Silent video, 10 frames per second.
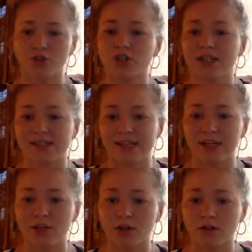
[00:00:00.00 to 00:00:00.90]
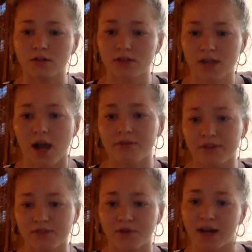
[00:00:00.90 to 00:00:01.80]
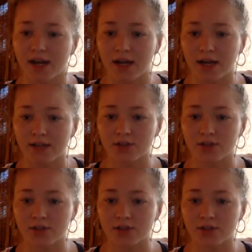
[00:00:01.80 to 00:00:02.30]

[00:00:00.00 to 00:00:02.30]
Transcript: Usually senior stuff is Friday nights